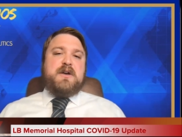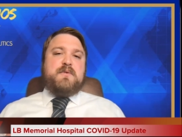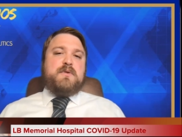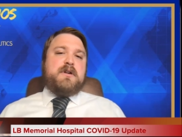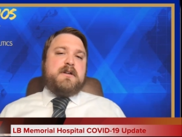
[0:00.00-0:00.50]

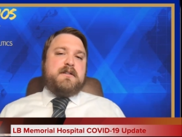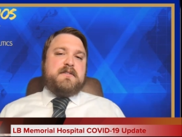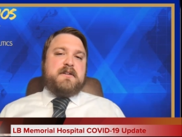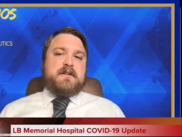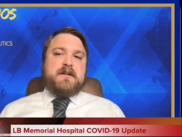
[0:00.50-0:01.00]
We're going
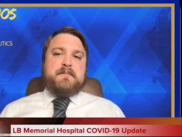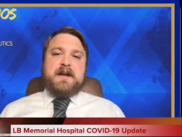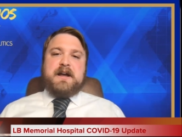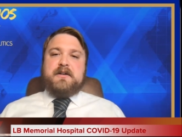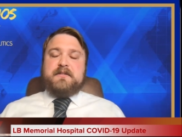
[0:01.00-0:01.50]
to talk
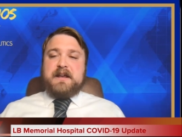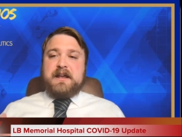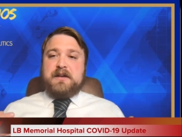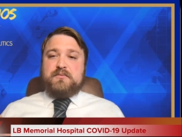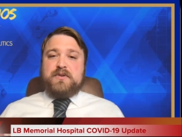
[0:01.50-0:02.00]
about
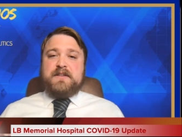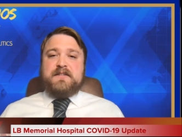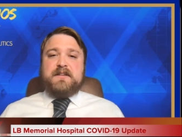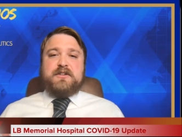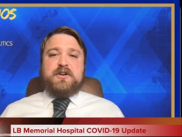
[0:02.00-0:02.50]
a
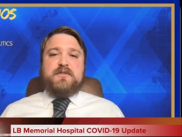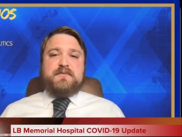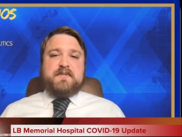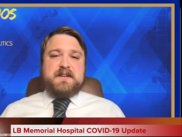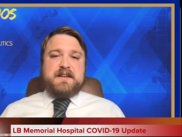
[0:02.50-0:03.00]
recent
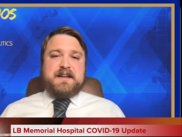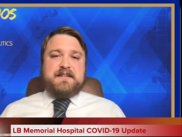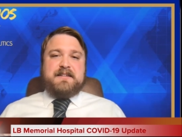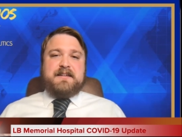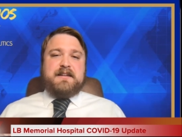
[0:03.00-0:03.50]
COVID
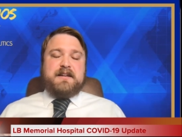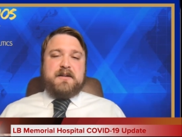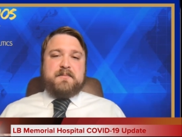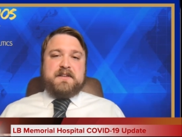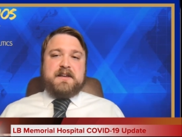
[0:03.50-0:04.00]
19
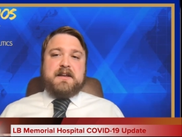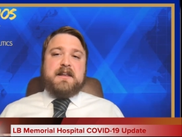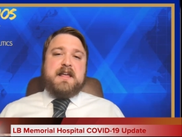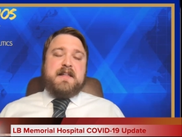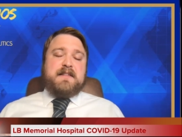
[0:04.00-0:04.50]

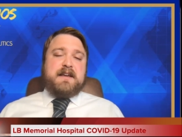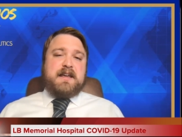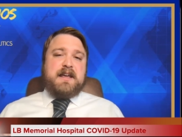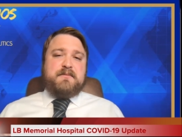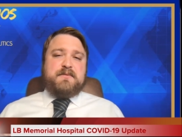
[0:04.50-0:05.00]
update that
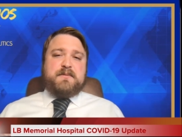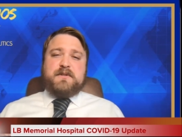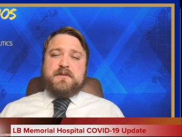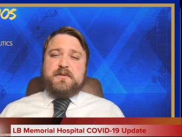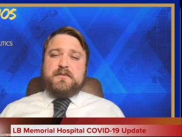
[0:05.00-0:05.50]
came from
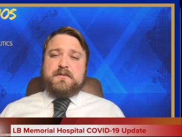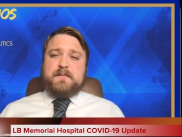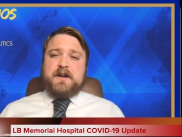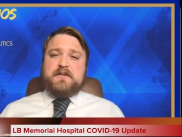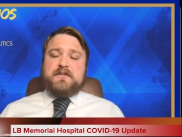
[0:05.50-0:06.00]
the Los
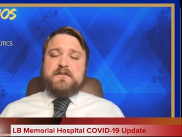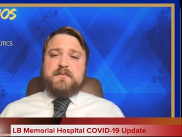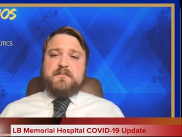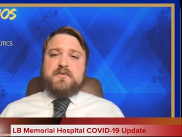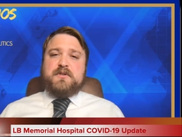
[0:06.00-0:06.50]
Banos
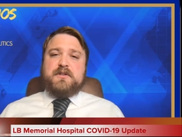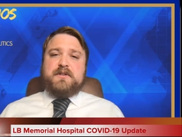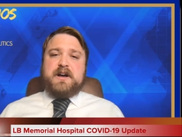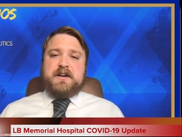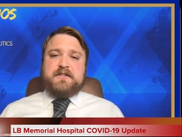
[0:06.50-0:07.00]
Memorial
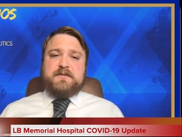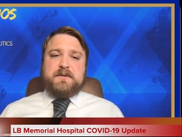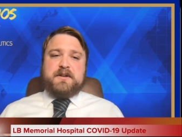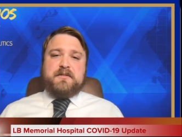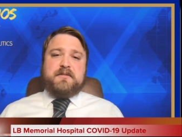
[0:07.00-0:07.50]

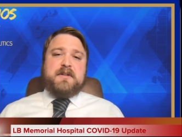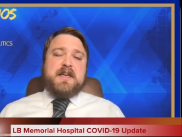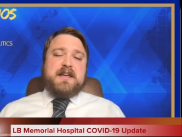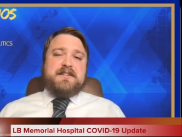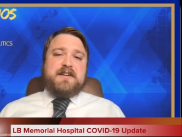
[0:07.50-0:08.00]
Hospital.
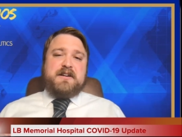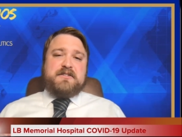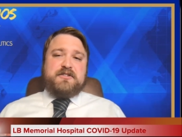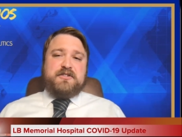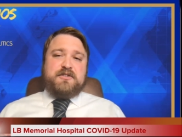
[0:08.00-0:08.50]

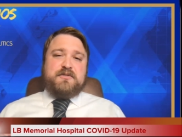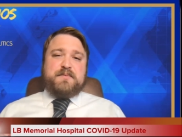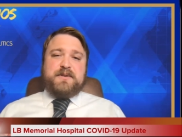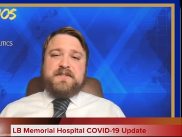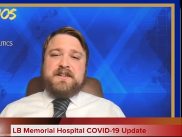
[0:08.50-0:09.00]
Dr. Yu
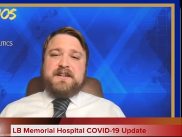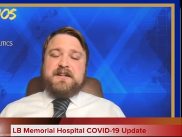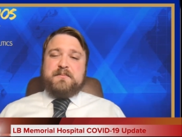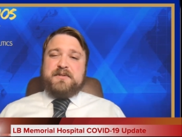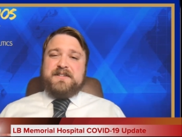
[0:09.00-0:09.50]

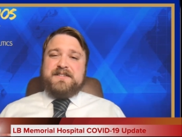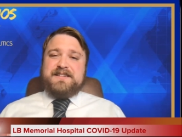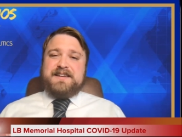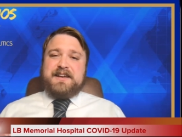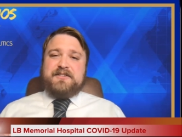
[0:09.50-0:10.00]
presented a
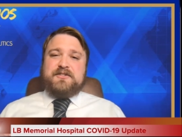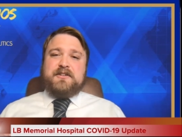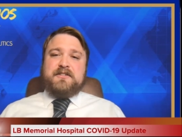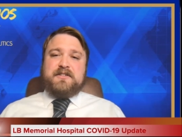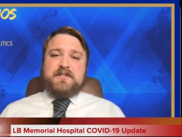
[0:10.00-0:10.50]

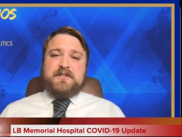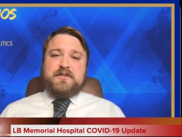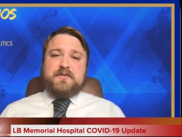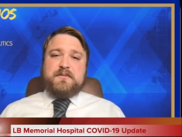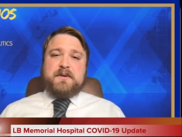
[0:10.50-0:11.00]
presentation to the
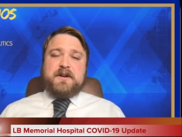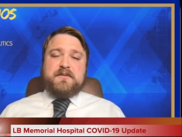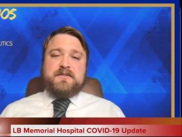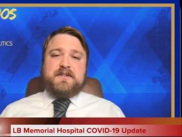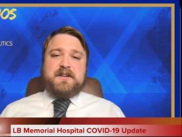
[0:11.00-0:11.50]
Los
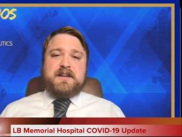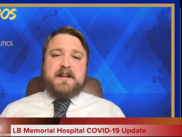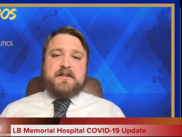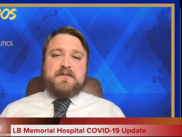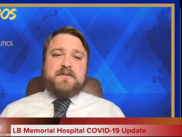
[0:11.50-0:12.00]
Banos City
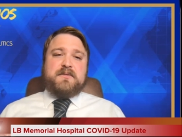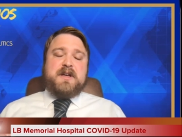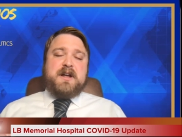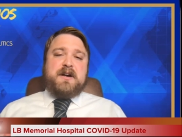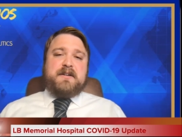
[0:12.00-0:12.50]
Council
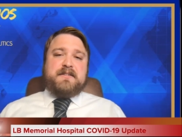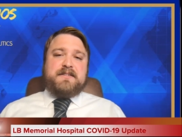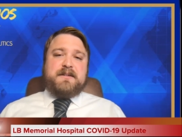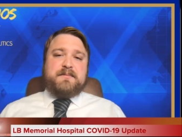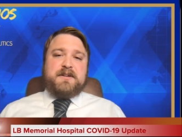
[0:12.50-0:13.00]
on
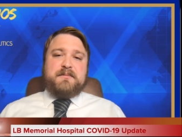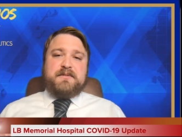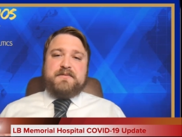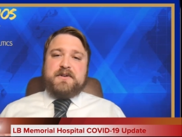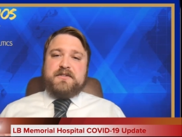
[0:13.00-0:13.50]

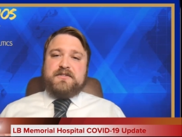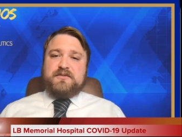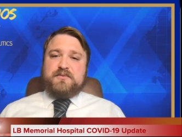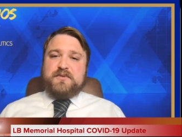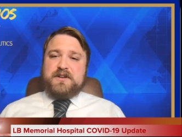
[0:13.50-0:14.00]
September 1st,
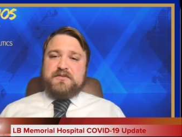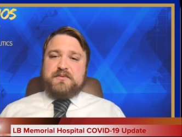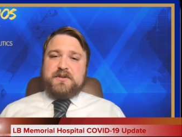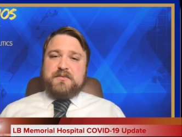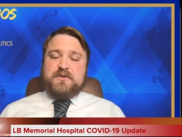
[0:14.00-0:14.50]

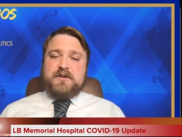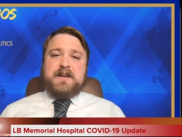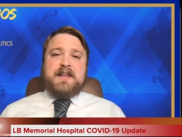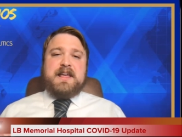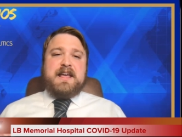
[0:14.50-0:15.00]
2021,